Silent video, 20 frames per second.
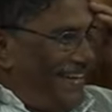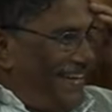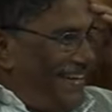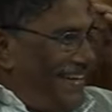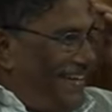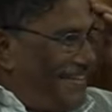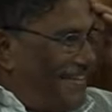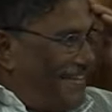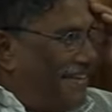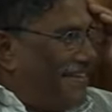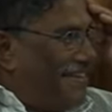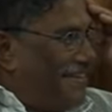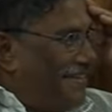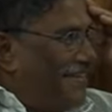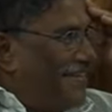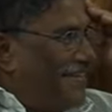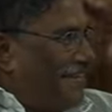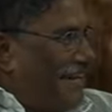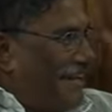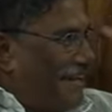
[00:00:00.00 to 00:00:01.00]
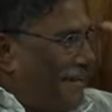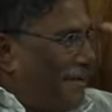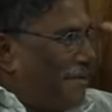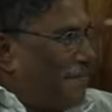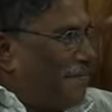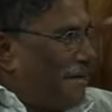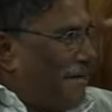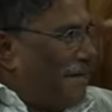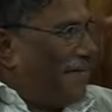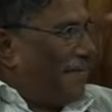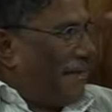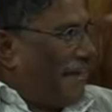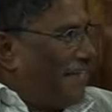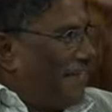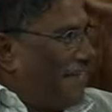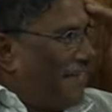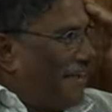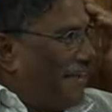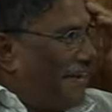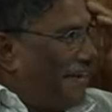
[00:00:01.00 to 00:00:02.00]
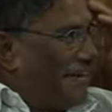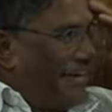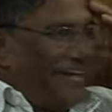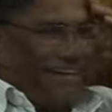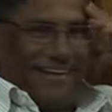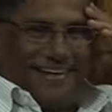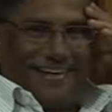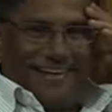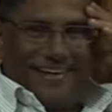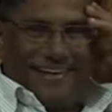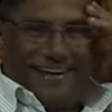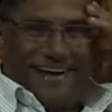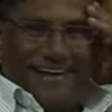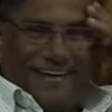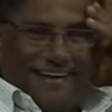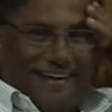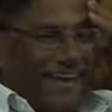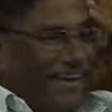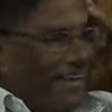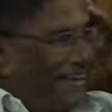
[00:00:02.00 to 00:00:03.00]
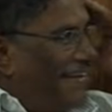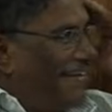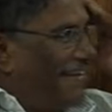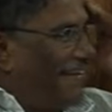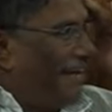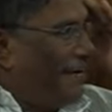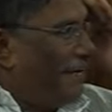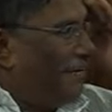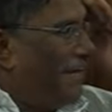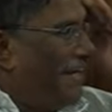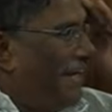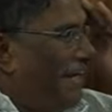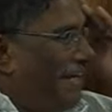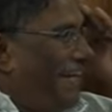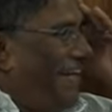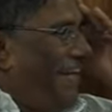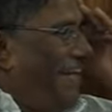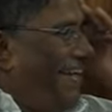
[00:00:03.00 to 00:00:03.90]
I said, let it remain like that. I like it that way.